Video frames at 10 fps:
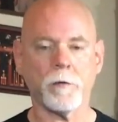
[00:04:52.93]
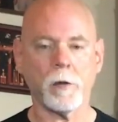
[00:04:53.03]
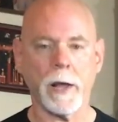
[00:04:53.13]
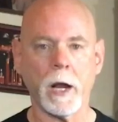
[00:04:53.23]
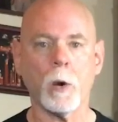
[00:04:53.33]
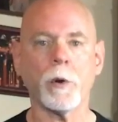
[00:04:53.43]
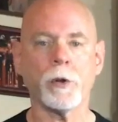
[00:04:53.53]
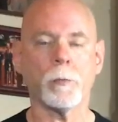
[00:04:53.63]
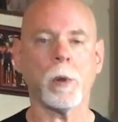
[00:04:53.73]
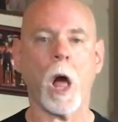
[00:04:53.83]
flare when
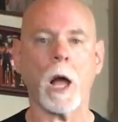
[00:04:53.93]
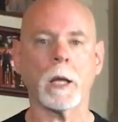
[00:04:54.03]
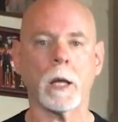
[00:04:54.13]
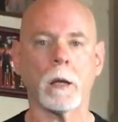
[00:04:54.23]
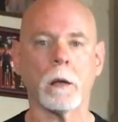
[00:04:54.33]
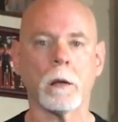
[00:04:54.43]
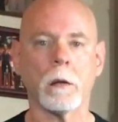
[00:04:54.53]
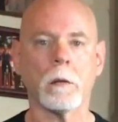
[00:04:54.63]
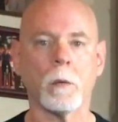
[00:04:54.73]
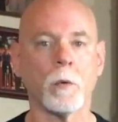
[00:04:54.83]
you're blocking,
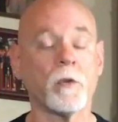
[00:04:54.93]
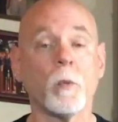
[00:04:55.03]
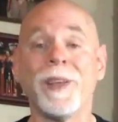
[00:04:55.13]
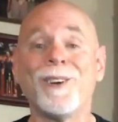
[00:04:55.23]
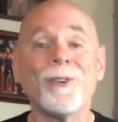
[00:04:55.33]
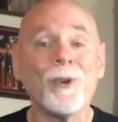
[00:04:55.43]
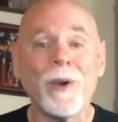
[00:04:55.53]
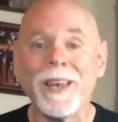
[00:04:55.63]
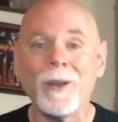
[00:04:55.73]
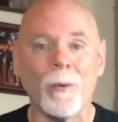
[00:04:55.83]
which we don't do
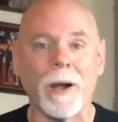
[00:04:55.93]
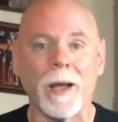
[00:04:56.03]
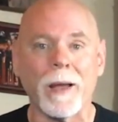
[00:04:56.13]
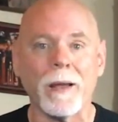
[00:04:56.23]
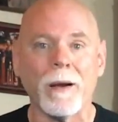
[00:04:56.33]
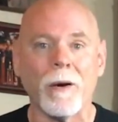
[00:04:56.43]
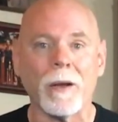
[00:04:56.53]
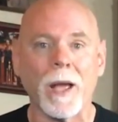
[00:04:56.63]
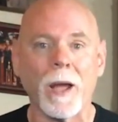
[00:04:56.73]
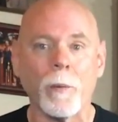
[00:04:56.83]
anyway,
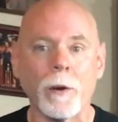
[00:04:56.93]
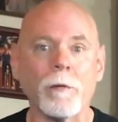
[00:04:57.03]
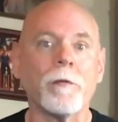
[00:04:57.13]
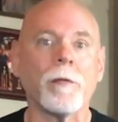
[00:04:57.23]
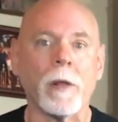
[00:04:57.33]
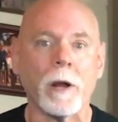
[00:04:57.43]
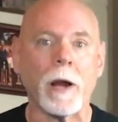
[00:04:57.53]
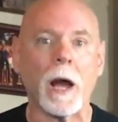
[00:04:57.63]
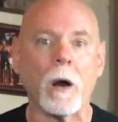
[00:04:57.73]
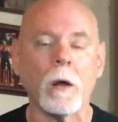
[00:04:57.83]
okay? We don't flare
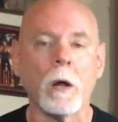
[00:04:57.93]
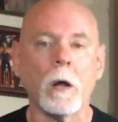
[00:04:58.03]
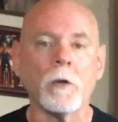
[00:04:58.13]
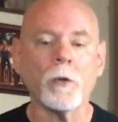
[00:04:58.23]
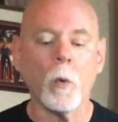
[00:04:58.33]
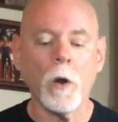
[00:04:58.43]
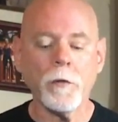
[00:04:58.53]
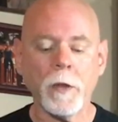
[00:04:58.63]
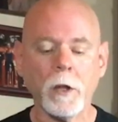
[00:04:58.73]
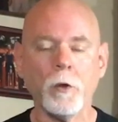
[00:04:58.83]
out. So
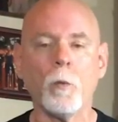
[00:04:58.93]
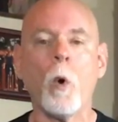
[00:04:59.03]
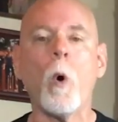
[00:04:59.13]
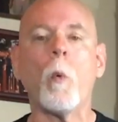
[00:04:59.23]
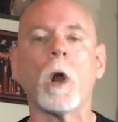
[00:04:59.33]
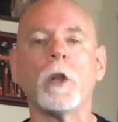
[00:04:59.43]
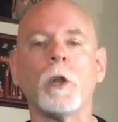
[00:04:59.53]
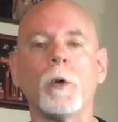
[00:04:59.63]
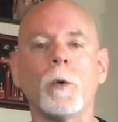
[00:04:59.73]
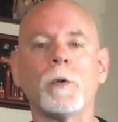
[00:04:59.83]
one thing you won't want
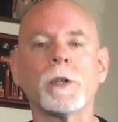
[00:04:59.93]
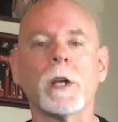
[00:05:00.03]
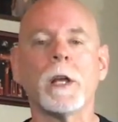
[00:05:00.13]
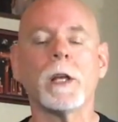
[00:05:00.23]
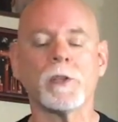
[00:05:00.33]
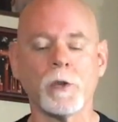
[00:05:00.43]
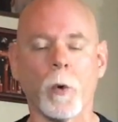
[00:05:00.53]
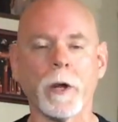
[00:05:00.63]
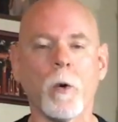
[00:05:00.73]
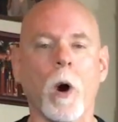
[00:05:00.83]
to use is
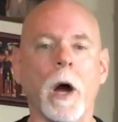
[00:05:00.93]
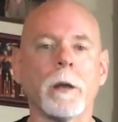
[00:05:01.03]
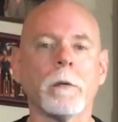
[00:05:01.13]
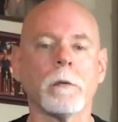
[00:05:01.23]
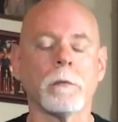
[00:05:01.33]
Noi Quan.